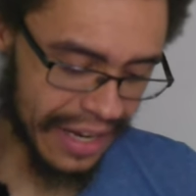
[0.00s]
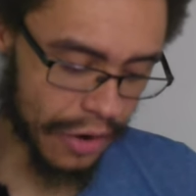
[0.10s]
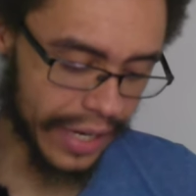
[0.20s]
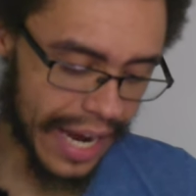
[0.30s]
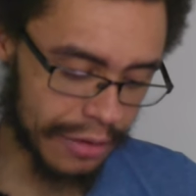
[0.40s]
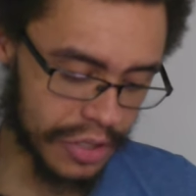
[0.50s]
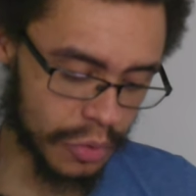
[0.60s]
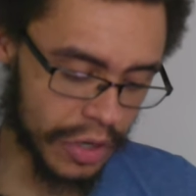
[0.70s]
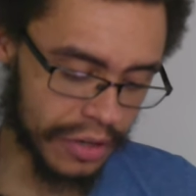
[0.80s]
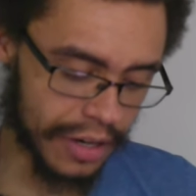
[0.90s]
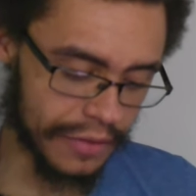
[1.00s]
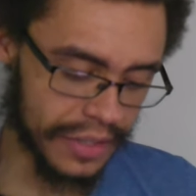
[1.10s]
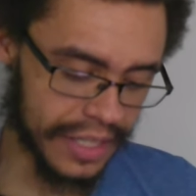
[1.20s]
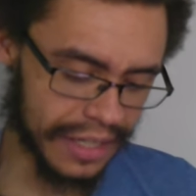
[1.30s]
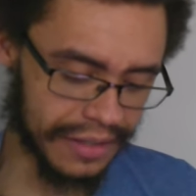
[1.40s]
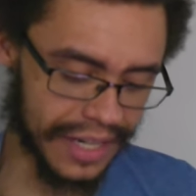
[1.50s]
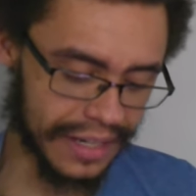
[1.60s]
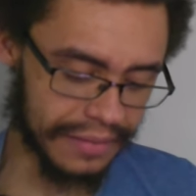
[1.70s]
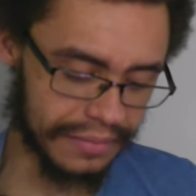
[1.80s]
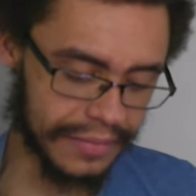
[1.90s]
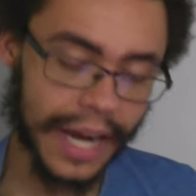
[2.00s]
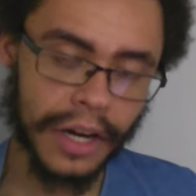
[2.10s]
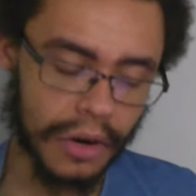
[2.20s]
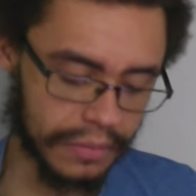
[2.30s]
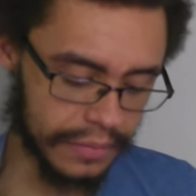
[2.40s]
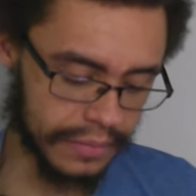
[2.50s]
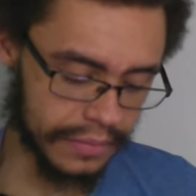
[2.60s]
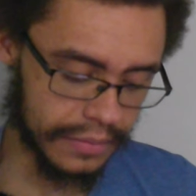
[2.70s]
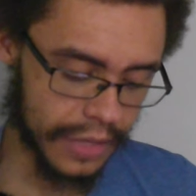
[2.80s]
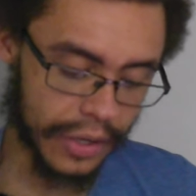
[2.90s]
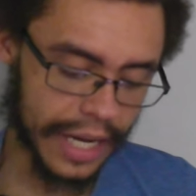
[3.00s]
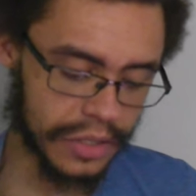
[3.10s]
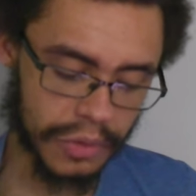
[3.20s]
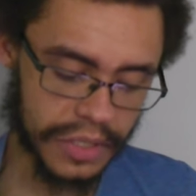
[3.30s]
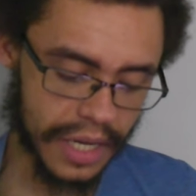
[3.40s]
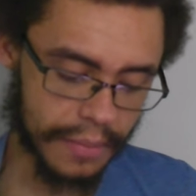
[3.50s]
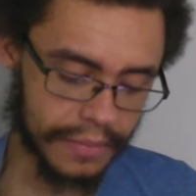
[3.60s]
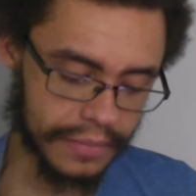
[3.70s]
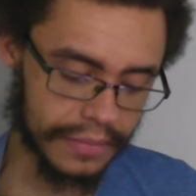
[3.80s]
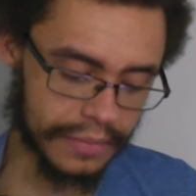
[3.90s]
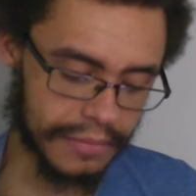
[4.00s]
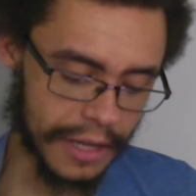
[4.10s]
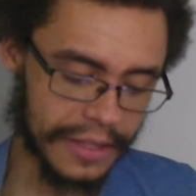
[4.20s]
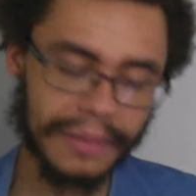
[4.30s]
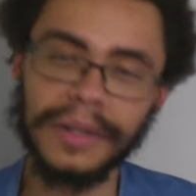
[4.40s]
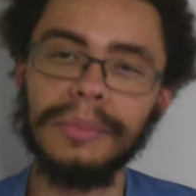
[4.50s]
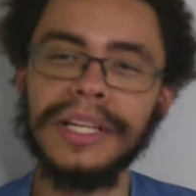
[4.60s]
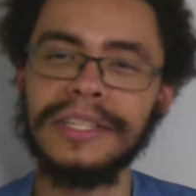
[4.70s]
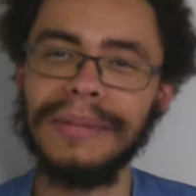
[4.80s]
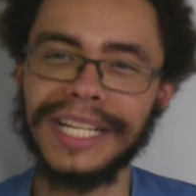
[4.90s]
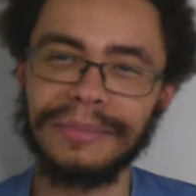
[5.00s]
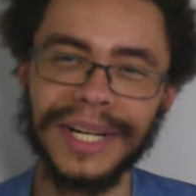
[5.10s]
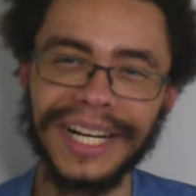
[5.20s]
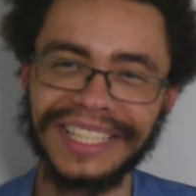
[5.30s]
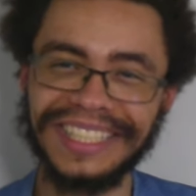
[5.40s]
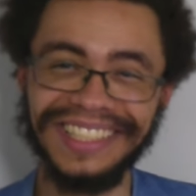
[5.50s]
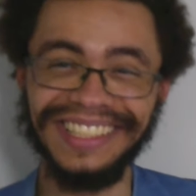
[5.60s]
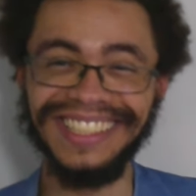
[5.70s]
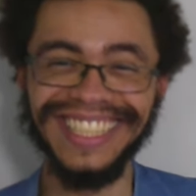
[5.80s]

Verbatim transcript: Okay, I was just wondering if you did or didn't. I know. Okay, so what's up? Nothing, I'm gonna play some Xbox.